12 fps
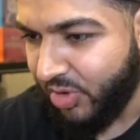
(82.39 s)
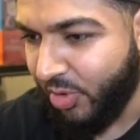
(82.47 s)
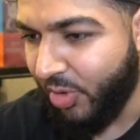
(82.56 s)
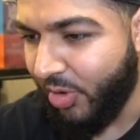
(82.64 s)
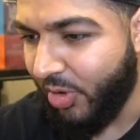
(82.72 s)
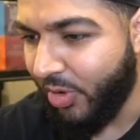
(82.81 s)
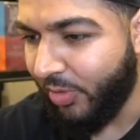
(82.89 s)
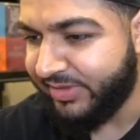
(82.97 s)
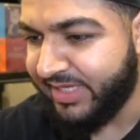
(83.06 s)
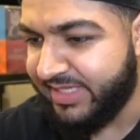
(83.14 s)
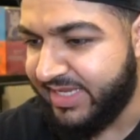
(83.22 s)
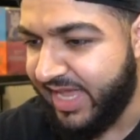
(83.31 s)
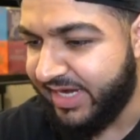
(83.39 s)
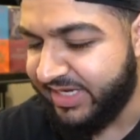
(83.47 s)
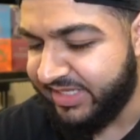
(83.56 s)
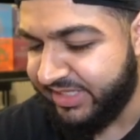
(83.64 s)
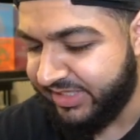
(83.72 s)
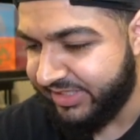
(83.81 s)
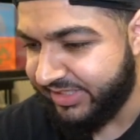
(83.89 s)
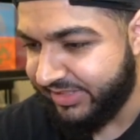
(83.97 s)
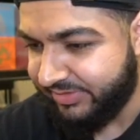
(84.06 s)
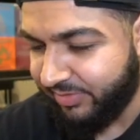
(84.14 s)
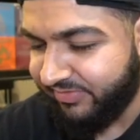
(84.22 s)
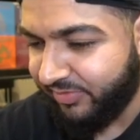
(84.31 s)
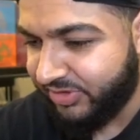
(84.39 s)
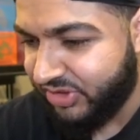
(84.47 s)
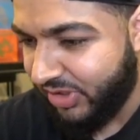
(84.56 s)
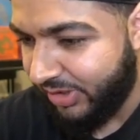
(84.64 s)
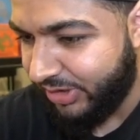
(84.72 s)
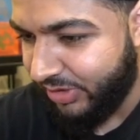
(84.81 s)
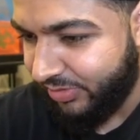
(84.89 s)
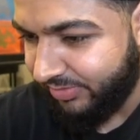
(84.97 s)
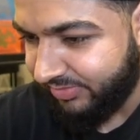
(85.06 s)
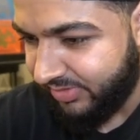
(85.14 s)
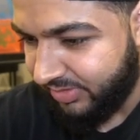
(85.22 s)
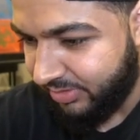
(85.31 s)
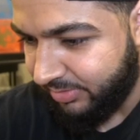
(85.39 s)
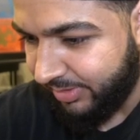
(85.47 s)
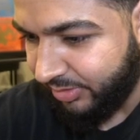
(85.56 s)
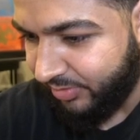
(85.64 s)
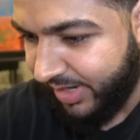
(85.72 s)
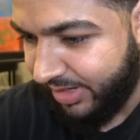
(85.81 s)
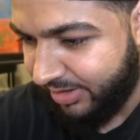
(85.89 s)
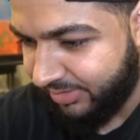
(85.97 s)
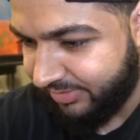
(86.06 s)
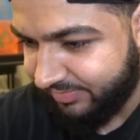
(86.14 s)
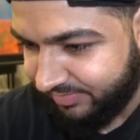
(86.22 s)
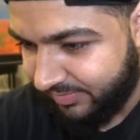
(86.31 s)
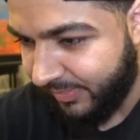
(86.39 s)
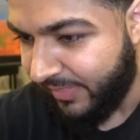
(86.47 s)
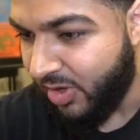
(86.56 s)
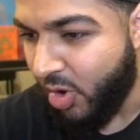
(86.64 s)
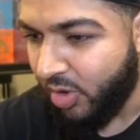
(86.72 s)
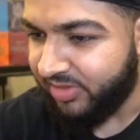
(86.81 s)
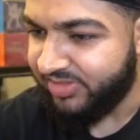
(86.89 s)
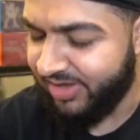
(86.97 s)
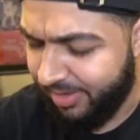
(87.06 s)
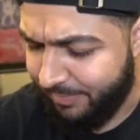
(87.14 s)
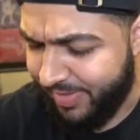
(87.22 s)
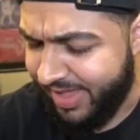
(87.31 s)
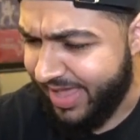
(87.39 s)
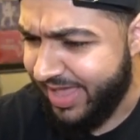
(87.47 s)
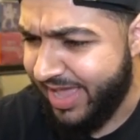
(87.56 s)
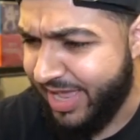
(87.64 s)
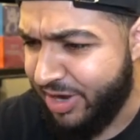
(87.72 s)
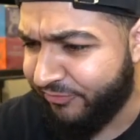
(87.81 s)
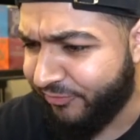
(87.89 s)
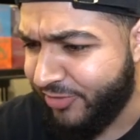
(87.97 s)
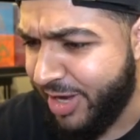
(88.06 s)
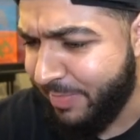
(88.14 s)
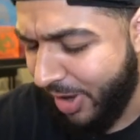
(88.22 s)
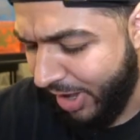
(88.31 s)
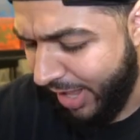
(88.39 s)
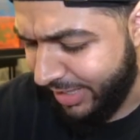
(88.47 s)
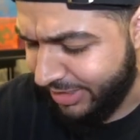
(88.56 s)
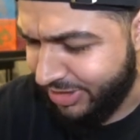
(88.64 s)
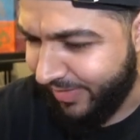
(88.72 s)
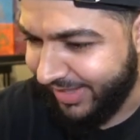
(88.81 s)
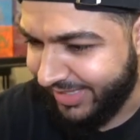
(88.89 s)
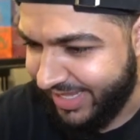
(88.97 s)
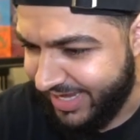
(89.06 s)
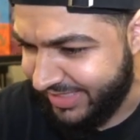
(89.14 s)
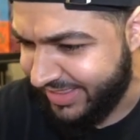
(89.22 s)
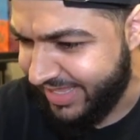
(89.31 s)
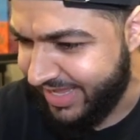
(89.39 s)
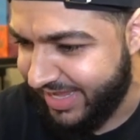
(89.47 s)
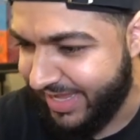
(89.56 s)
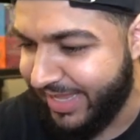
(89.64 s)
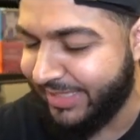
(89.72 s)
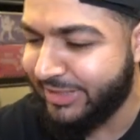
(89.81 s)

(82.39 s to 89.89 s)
Oh, only a dead knee. Reverse Holo. What about a rare? Not bad! Infernape Holo, I like that!